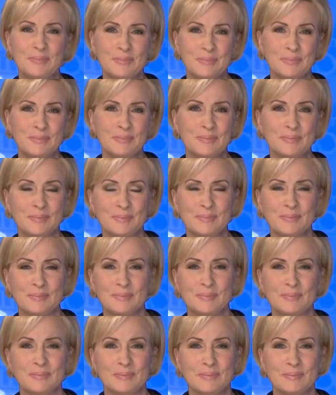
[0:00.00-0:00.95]

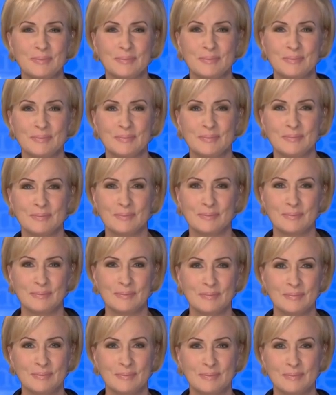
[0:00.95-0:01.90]

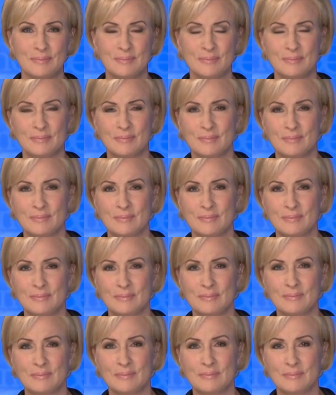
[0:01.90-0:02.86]

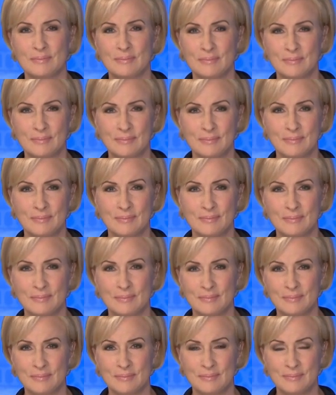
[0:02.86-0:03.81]

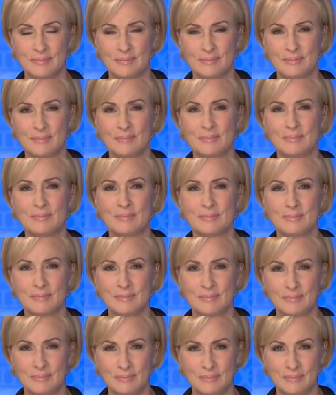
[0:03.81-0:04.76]

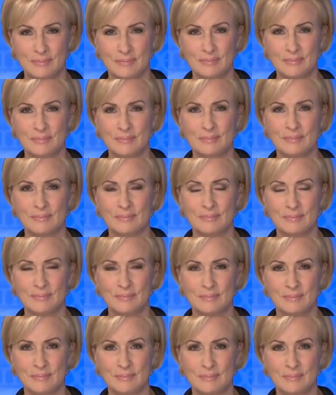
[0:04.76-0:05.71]

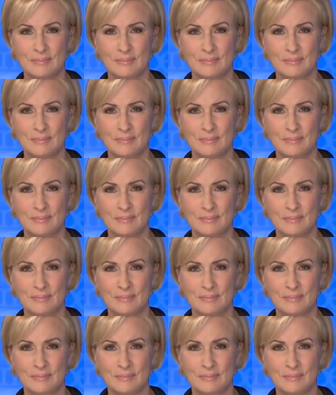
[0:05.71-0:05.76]
This person isn't speaking.